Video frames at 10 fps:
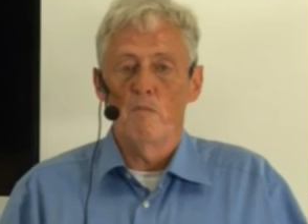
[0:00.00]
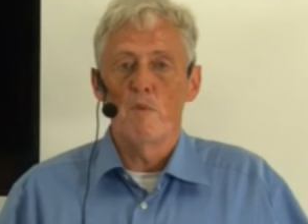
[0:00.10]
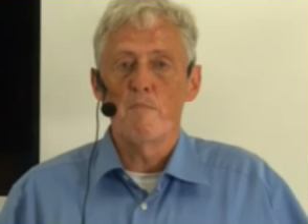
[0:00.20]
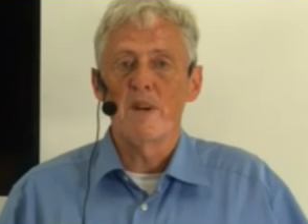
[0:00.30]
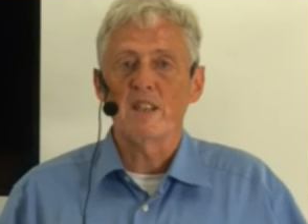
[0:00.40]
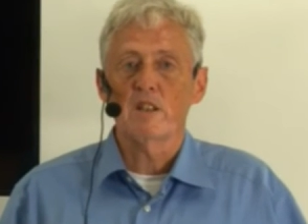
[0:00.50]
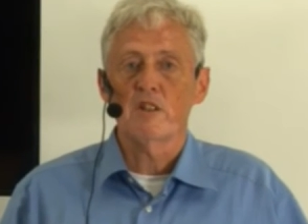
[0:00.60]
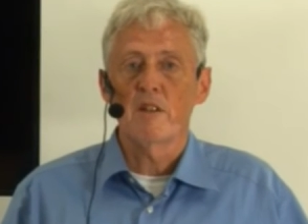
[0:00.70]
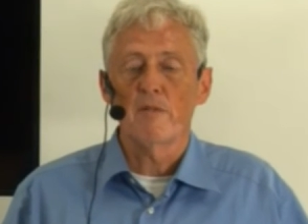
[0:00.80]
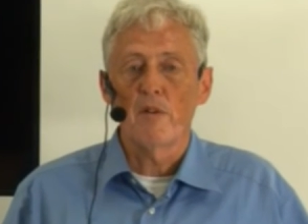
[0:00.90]
We measure
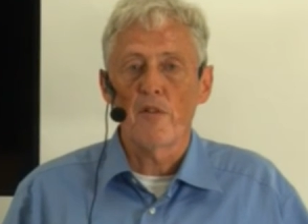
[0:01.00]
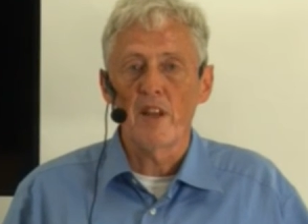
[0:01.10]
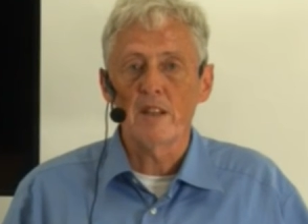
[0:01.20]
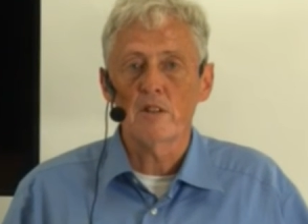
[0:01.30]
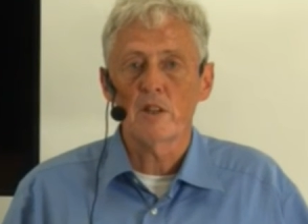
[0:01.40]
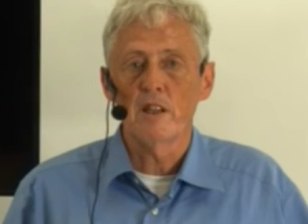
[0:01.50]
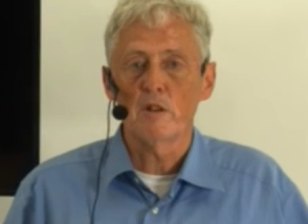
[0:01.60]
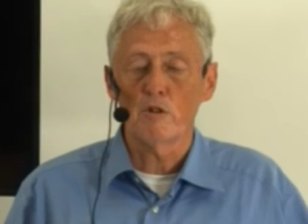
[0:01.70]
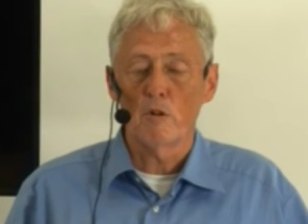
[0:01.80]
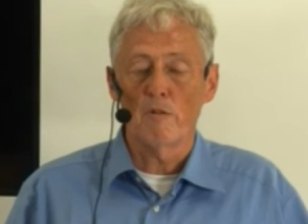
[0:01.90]
several things.
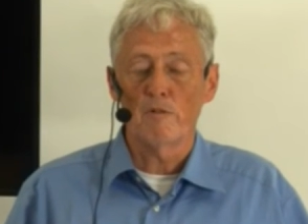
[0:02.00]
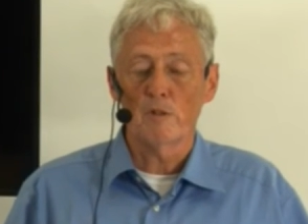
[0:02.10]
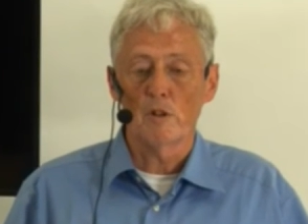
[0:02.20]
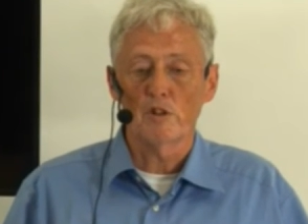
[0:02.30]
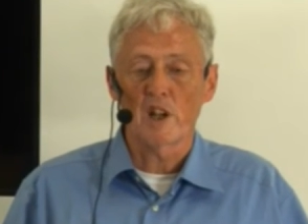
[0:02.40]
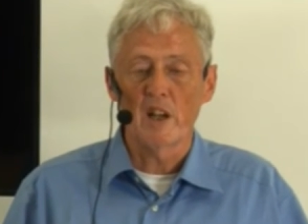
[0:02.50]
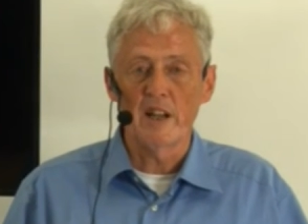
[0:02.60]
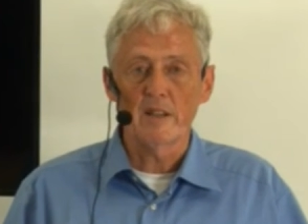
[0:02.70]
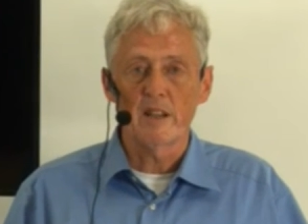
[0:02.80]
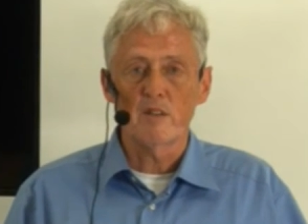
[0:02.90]
It is of course
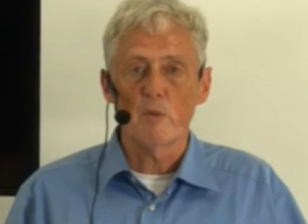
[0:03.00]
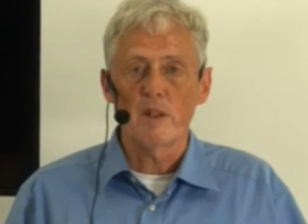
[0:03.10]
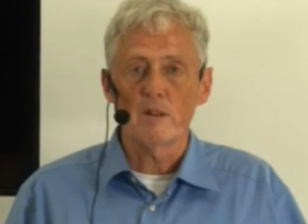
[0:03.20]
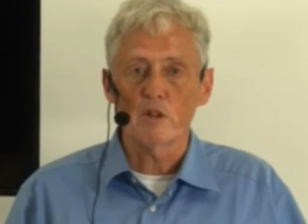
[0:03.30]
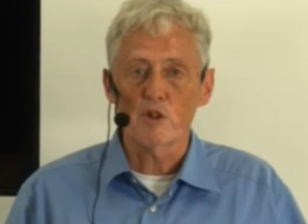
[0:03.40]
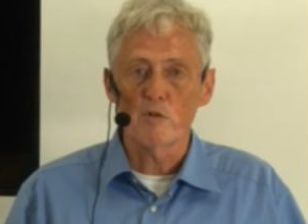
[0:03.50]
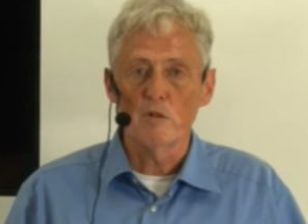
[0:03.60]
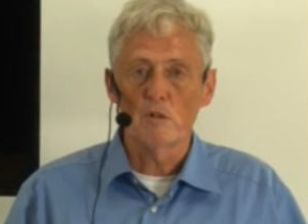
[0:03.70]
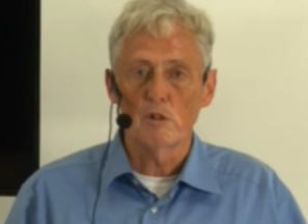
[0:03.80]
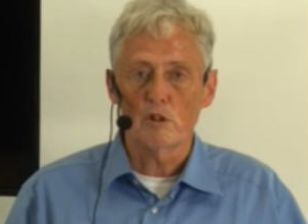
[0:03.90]
clear that when
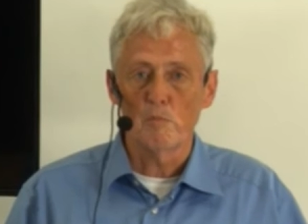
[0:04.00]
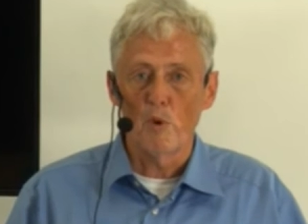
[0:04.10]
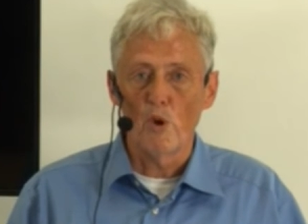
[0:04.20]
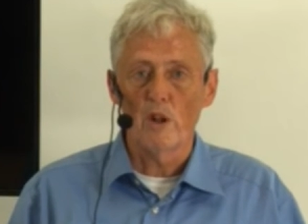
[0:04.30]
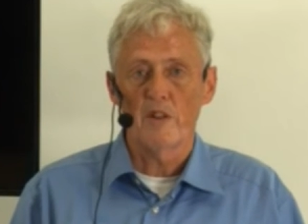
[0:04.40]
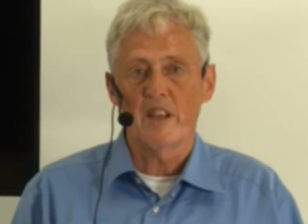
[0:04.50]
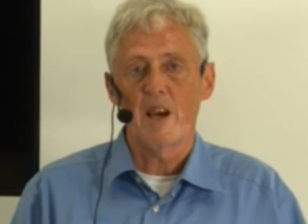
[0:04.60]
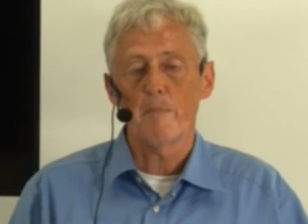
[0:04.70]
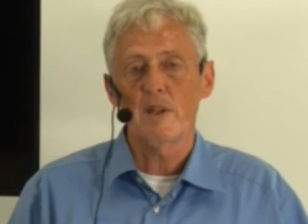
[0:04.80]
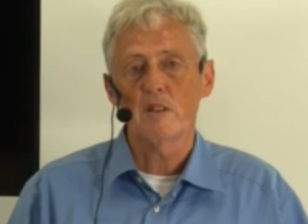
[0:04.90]
the smaller the
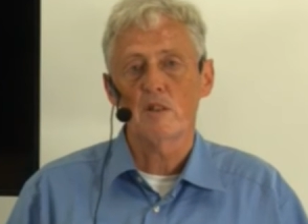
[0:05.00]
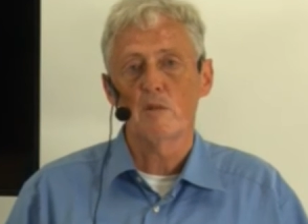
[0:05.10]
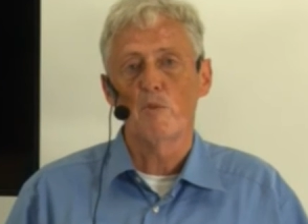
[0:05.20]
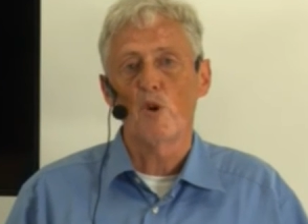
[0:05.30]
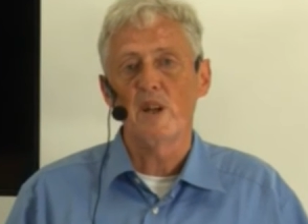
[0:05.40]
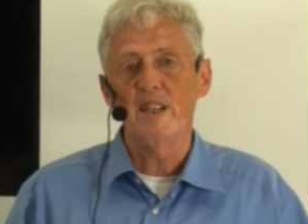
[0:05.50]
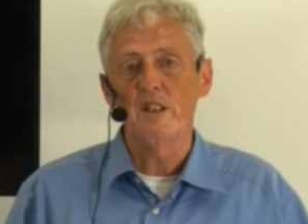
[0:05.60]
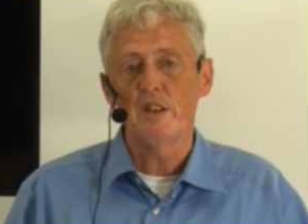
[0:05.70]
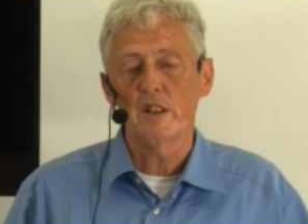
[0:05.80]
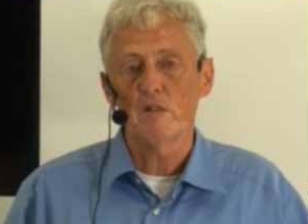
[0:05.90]
gap is, the more
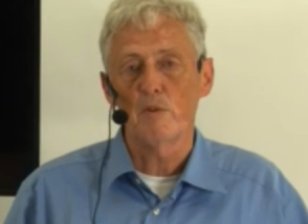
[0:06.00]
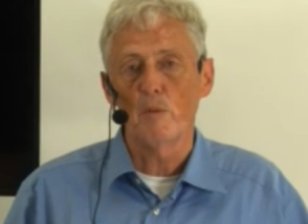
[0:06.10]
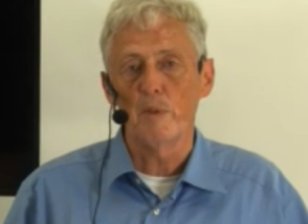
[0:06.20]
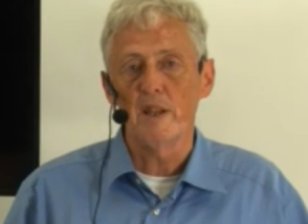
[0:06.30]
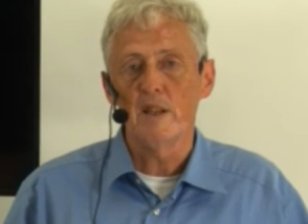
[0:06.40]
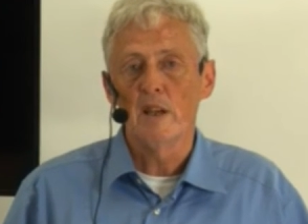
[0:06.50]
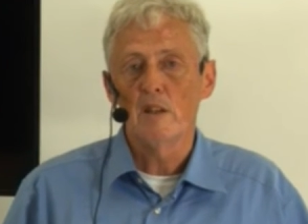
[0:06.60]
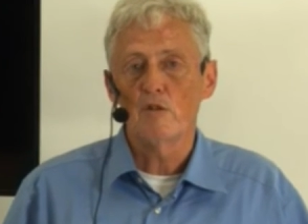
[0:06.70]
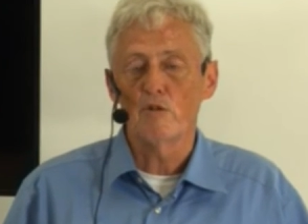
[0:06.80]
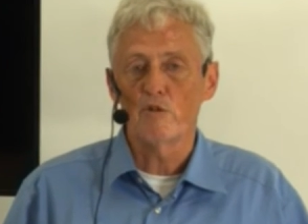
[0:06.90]
easier it will be
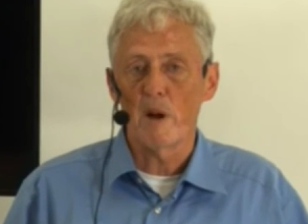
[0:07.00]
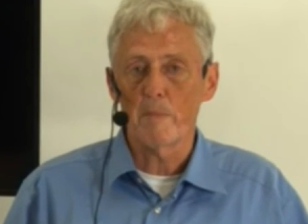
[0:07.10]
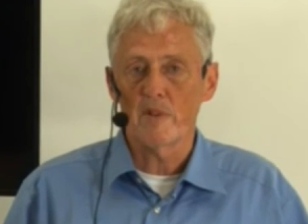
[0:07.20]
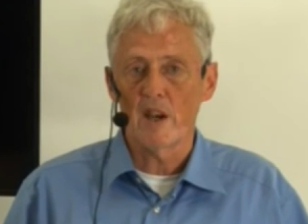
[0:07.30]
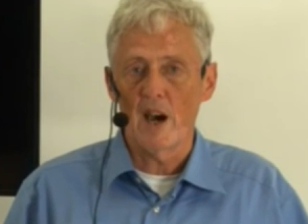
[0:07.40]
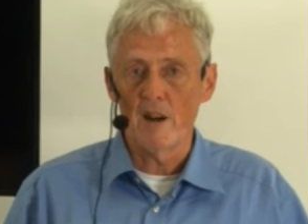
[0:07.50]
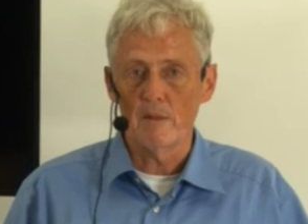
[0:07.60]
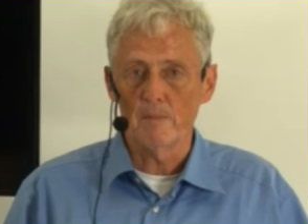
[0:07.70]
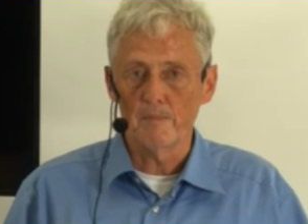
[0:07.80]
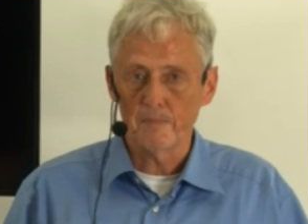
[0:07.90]
to trap the
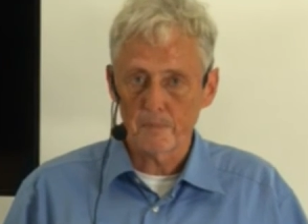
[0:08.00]
iron.